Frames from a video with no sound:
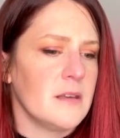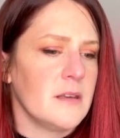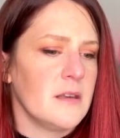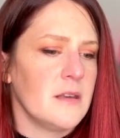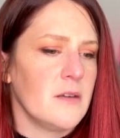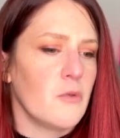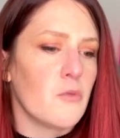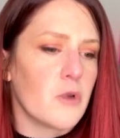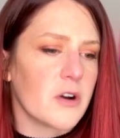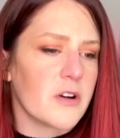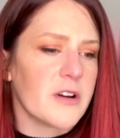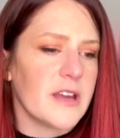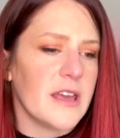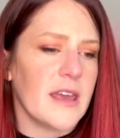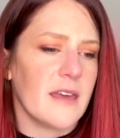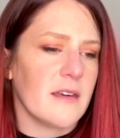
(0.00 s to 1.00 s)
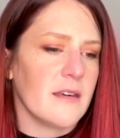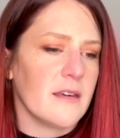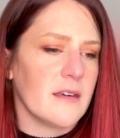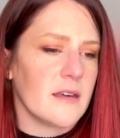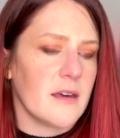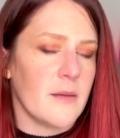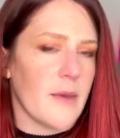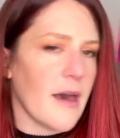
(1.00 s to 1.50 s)
worrying
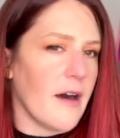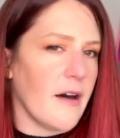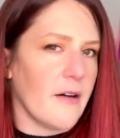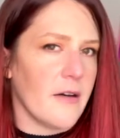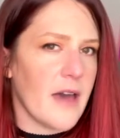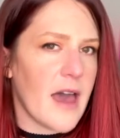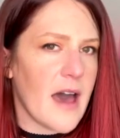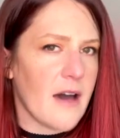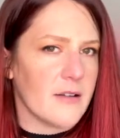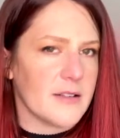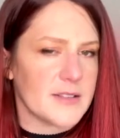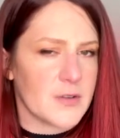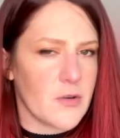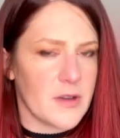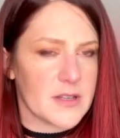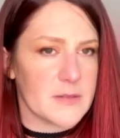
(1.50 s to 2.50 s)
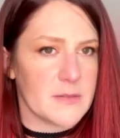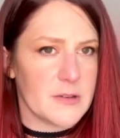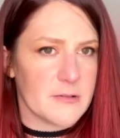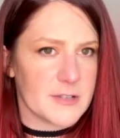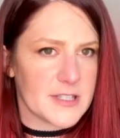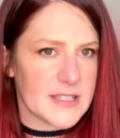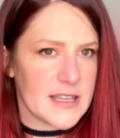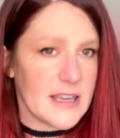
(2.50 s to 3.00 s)
about how it's going to be
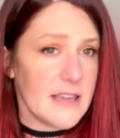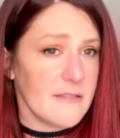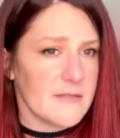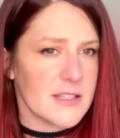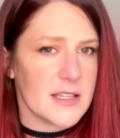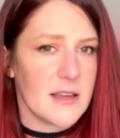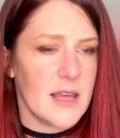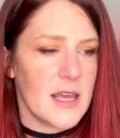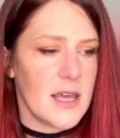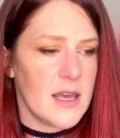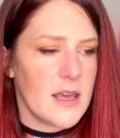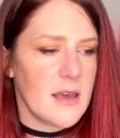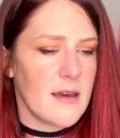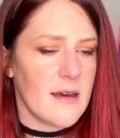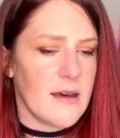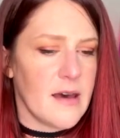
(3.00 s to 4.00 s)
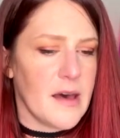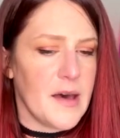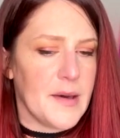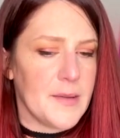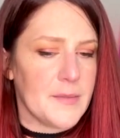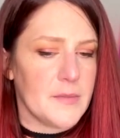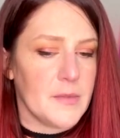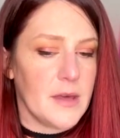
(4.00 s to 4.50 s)
received,
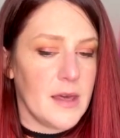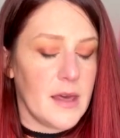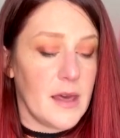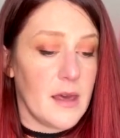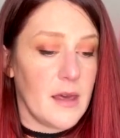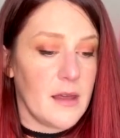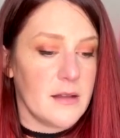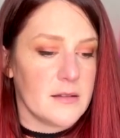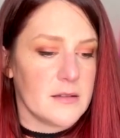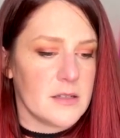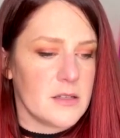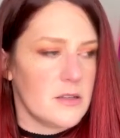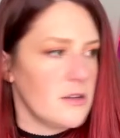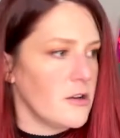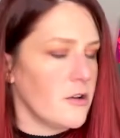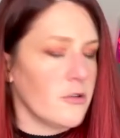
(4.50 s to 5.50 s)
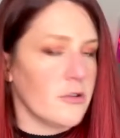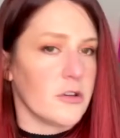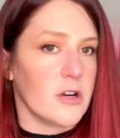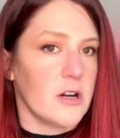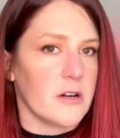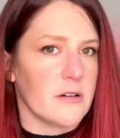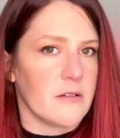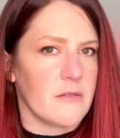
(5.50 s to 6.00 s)
and, you know,
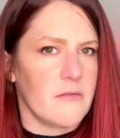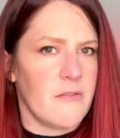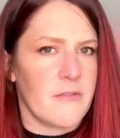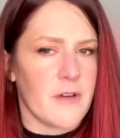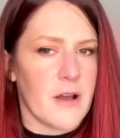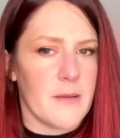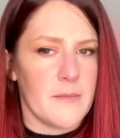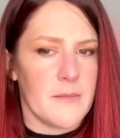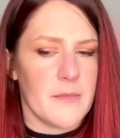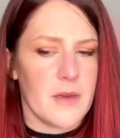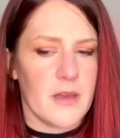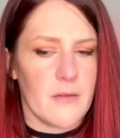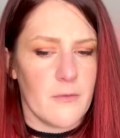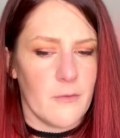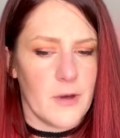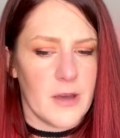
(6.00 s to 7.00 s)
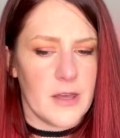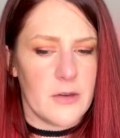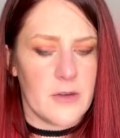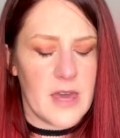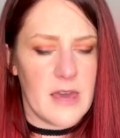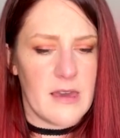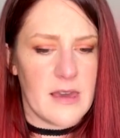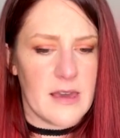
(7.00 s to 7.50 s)
learn from what you
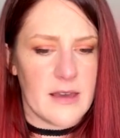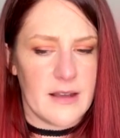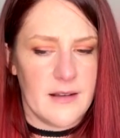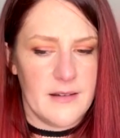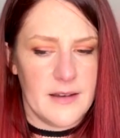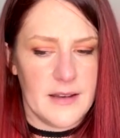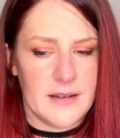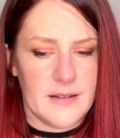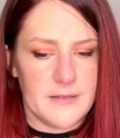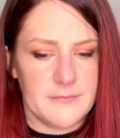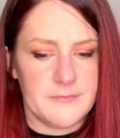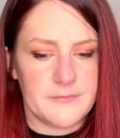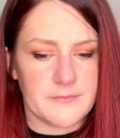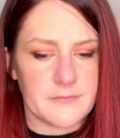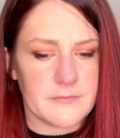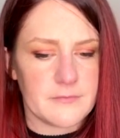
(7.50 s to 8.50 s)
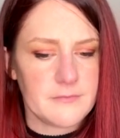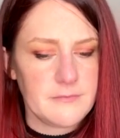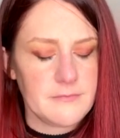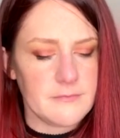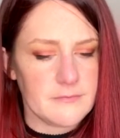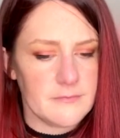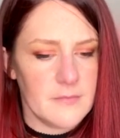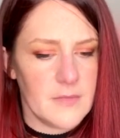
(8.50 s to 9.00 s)
can and
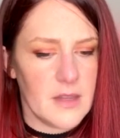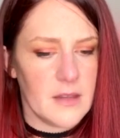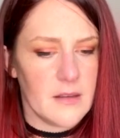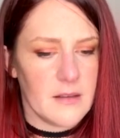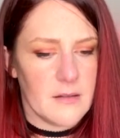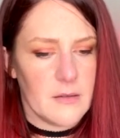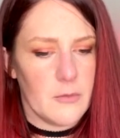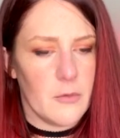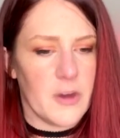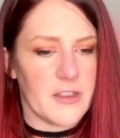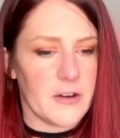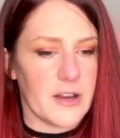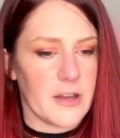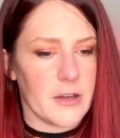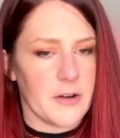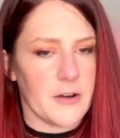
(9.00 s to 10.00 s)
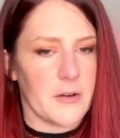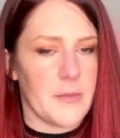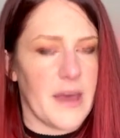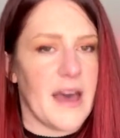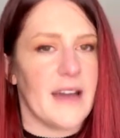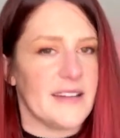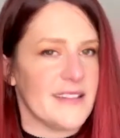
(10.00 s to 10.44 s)
whether it's good or bad.